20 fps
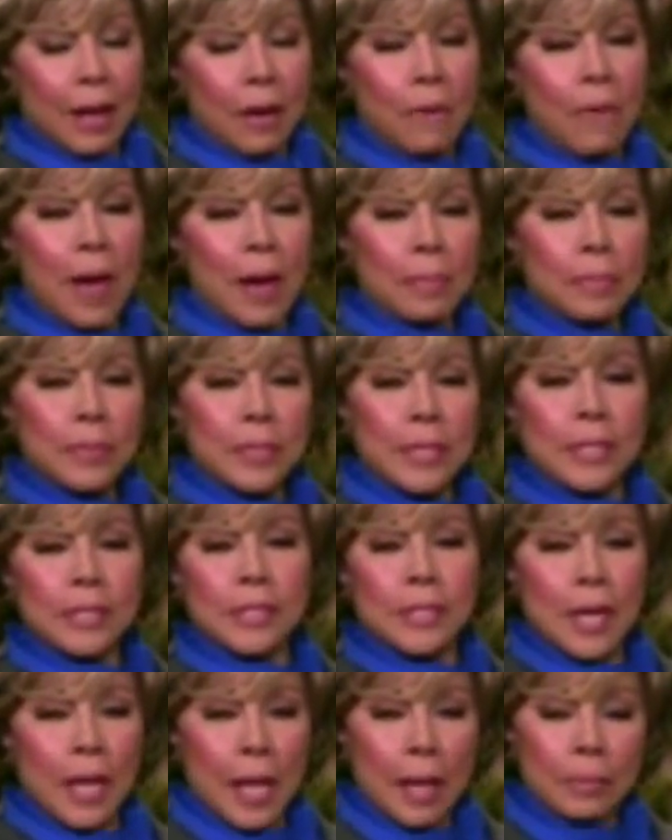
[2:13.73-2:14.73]
Oh,
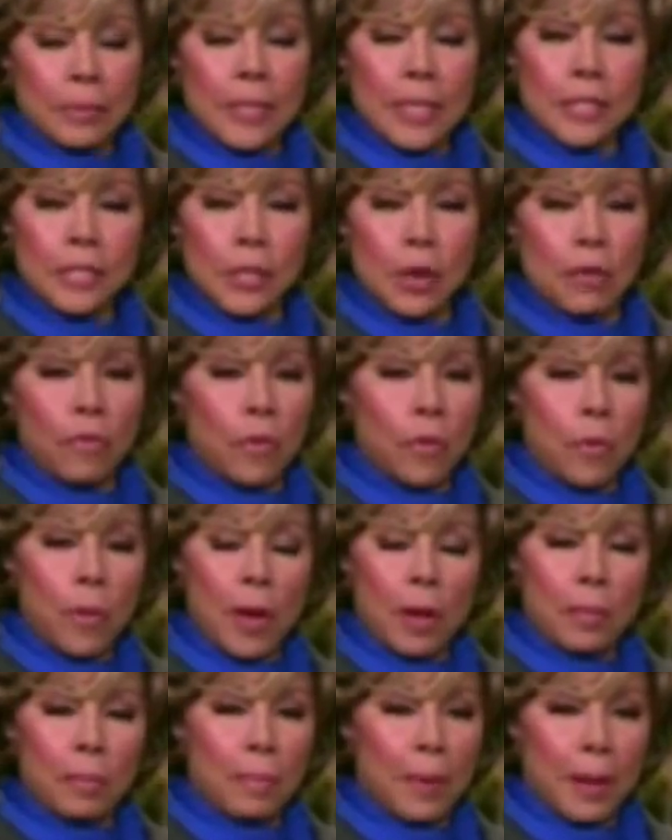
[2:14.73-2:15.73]
I'm just
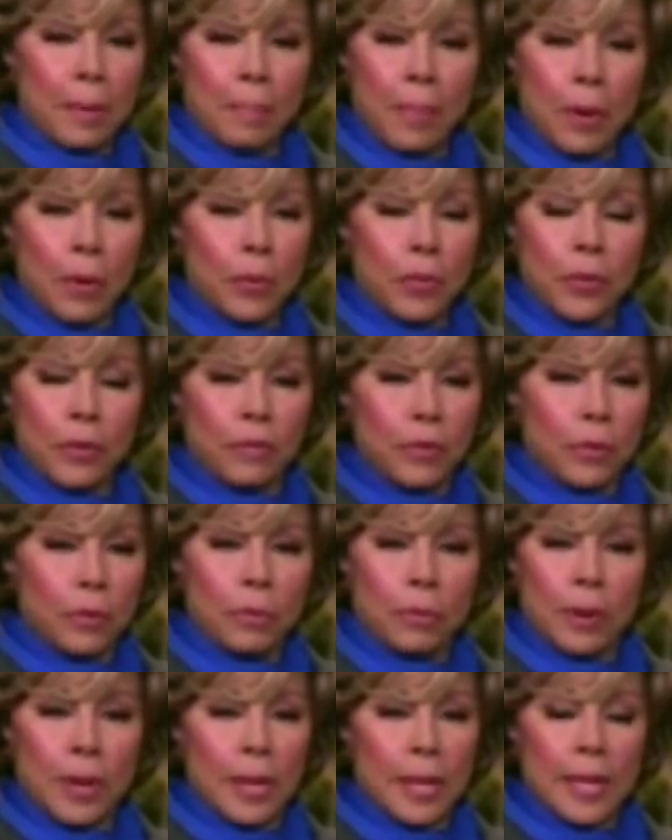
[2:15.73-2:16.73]
overwhelmed by both of
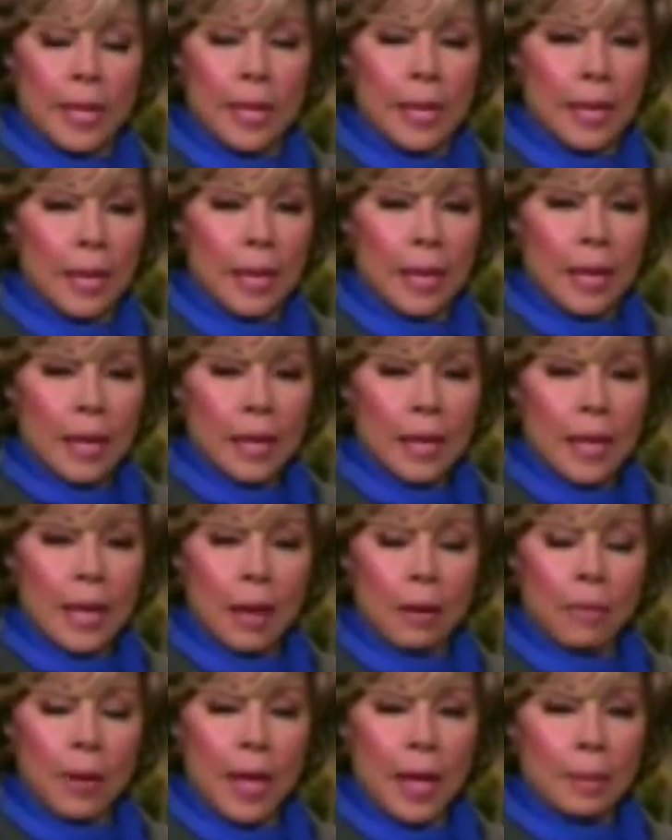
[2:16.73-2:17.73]
you, really.
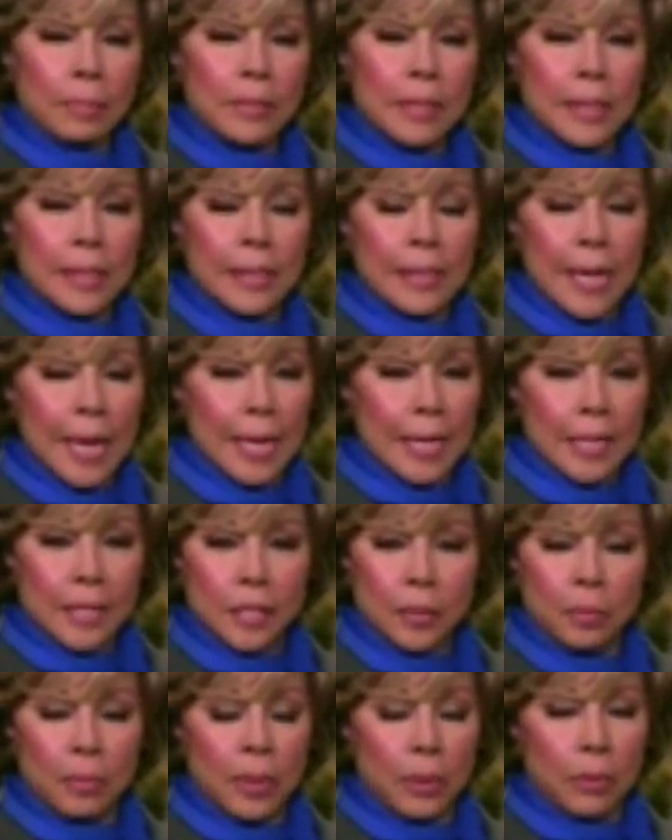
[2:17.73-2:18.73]
Kerry, I'm
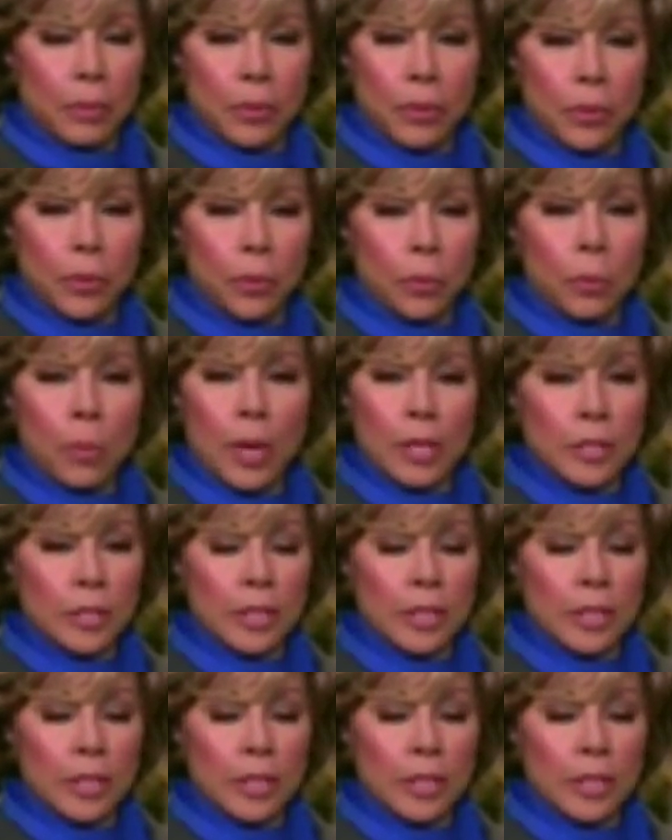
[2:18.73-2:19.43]
delighted to be with you and